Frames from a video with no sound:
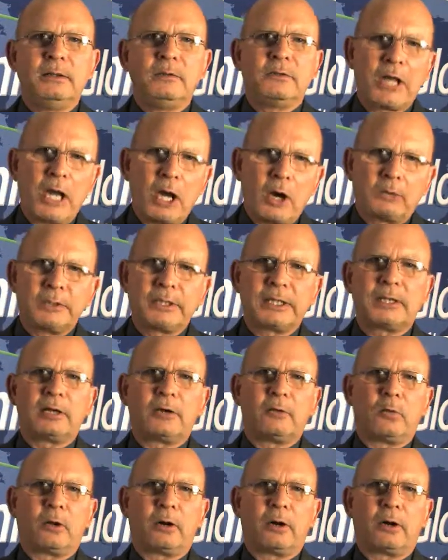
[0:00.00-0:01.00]
They only
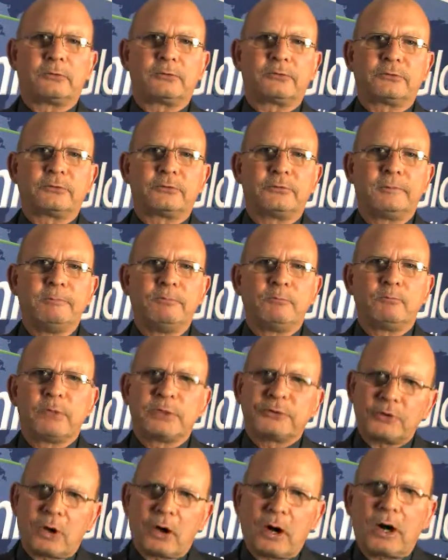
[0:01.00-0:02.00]
get worse.
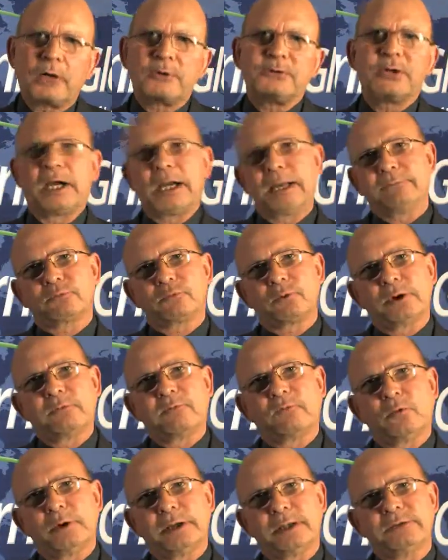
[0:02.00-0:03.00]
But there are times when
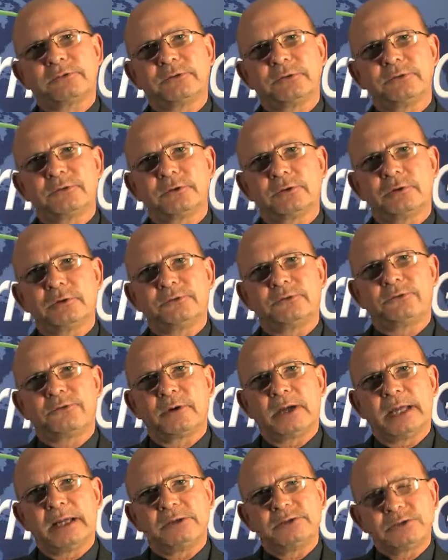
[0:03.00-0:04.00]
avoidance is a good
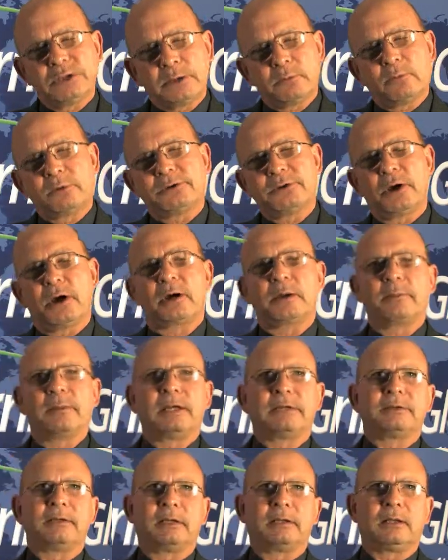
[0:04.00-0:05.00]
strategy, and we'll talk
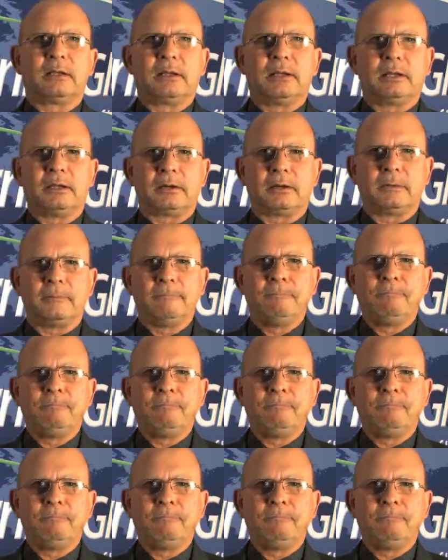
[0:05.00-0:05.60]
about that later.